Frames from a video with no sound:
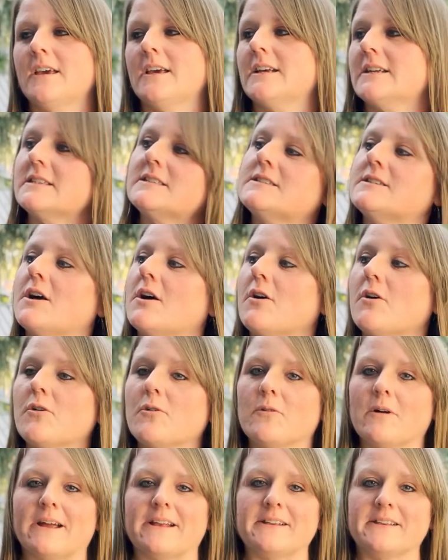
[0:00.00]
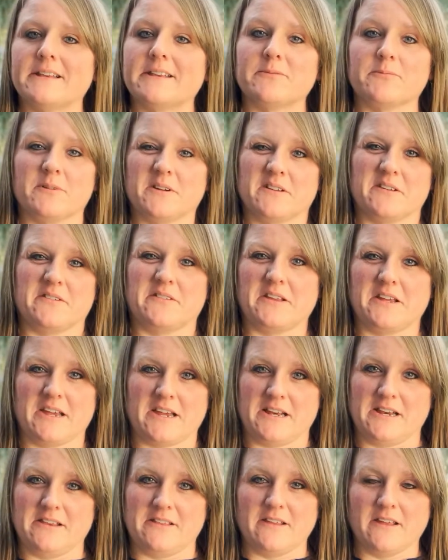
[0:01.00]
So I didn't really think
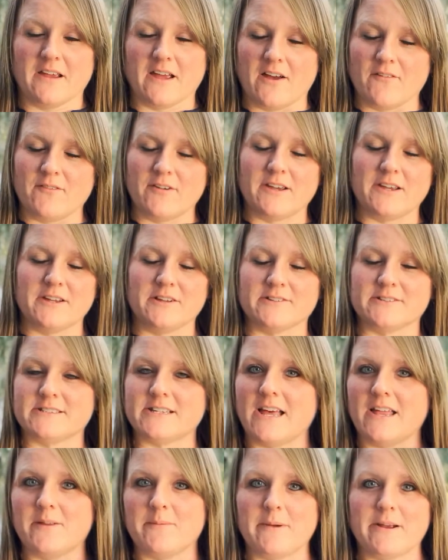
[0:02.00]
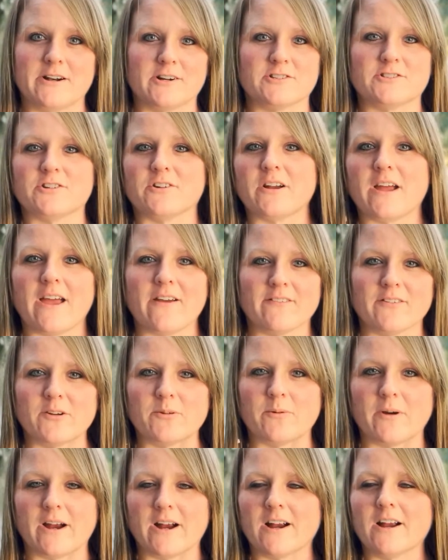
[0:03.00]
anything of it. Salamanders are
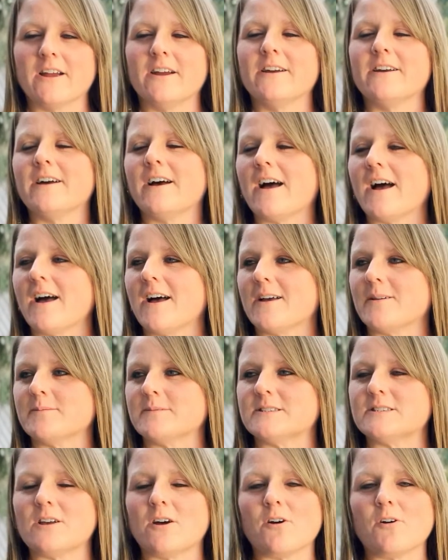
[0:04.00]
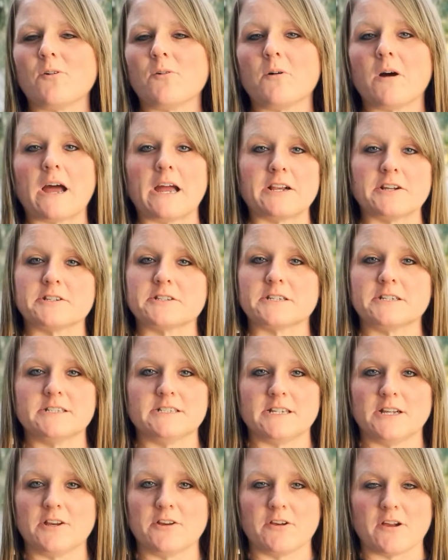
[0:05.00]
everywhere. So I just
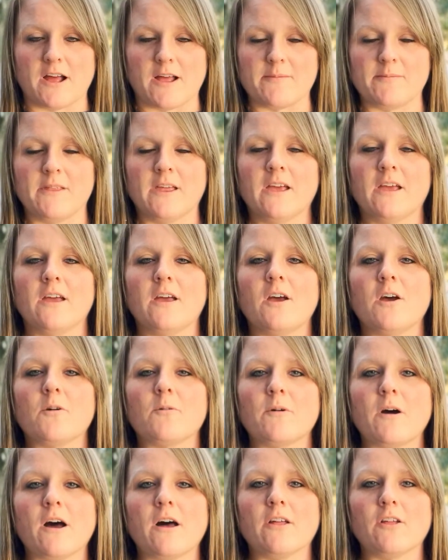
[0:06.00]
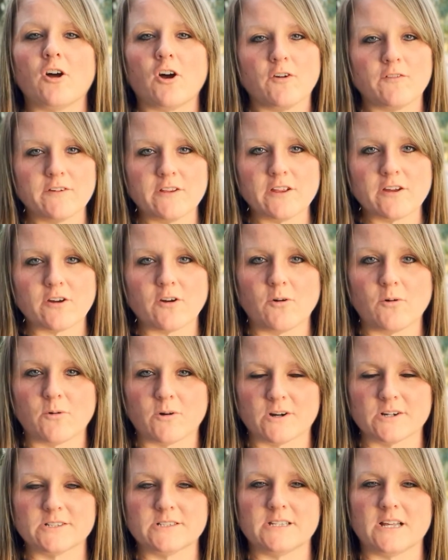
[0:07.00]
continued on. Well, over the
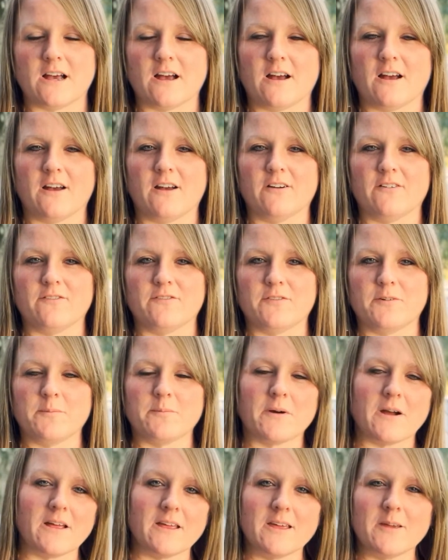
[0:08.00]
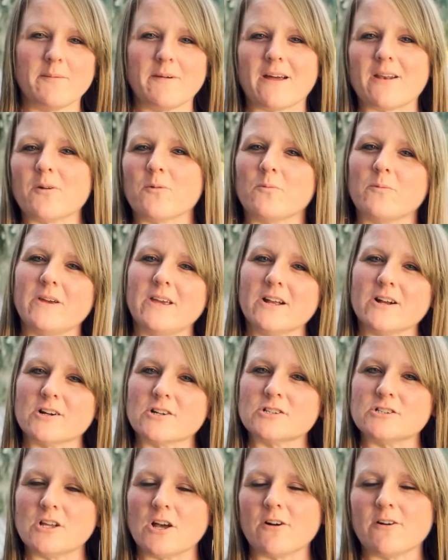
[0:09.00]
course of probably about a week or
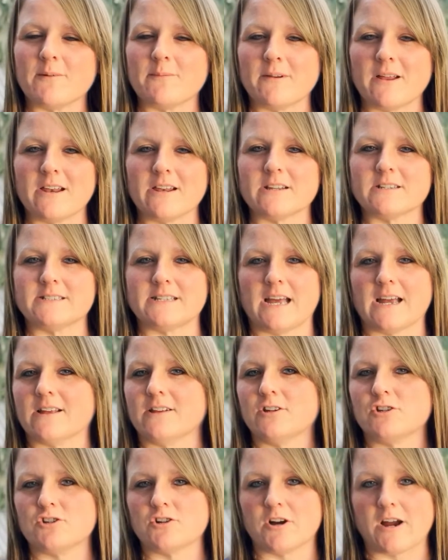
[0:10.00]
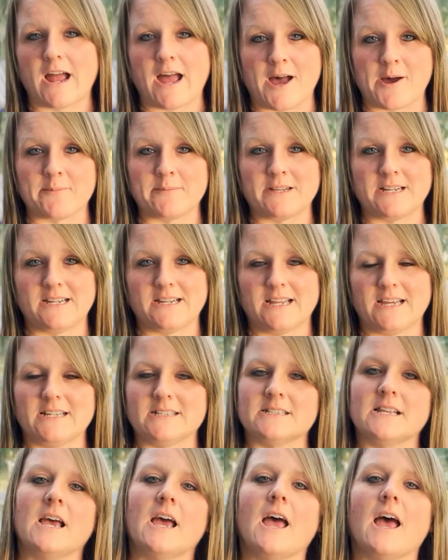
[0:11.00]
so, I'm not exactly sure how many
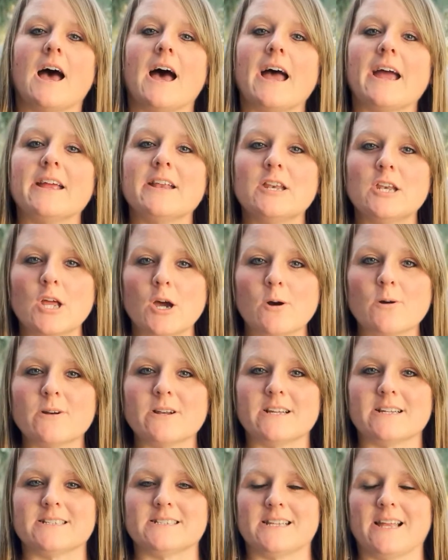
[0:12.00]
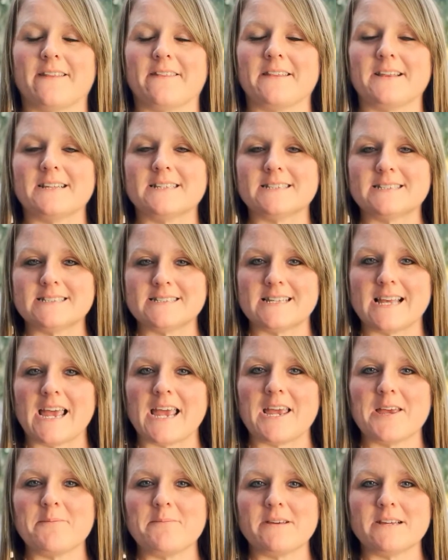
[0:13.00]
days, I noticed that this
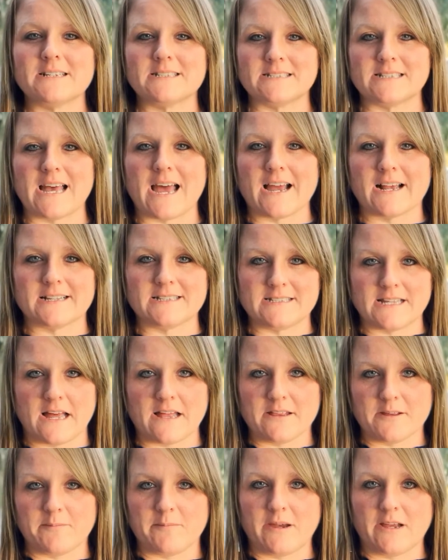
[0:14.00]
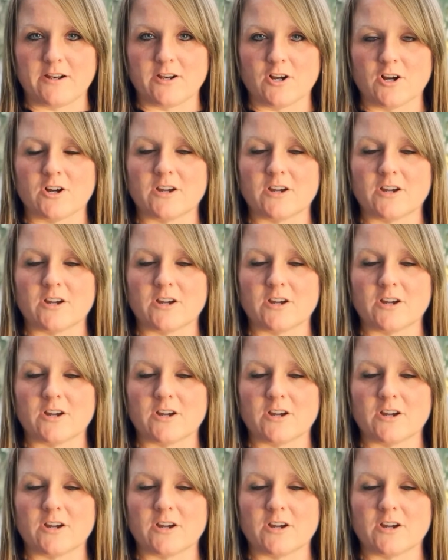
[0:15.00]
same exact salamander